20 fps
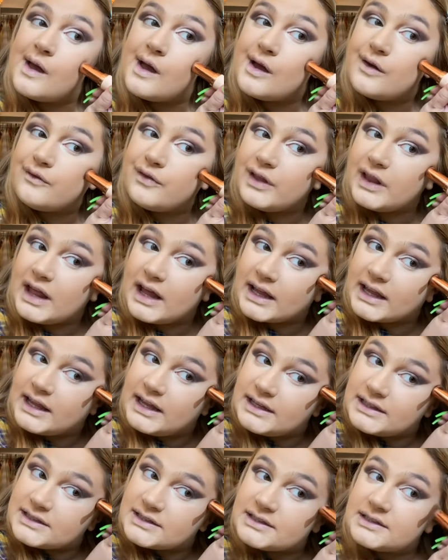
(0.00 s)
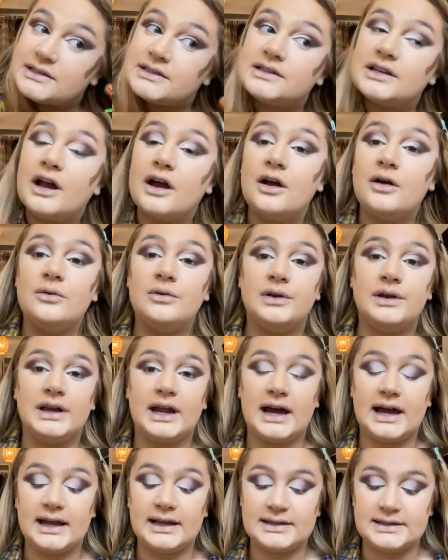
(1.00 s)
I feel like it's so
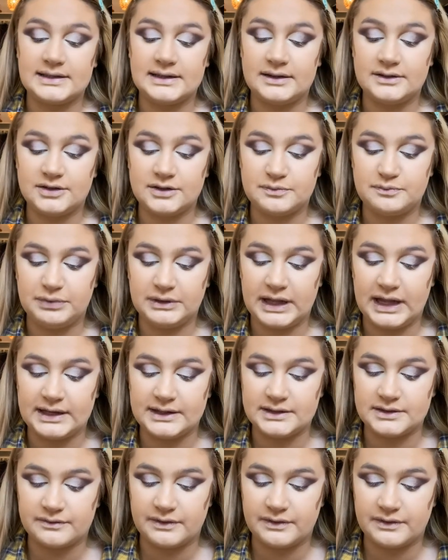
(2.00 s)
nice and it just blends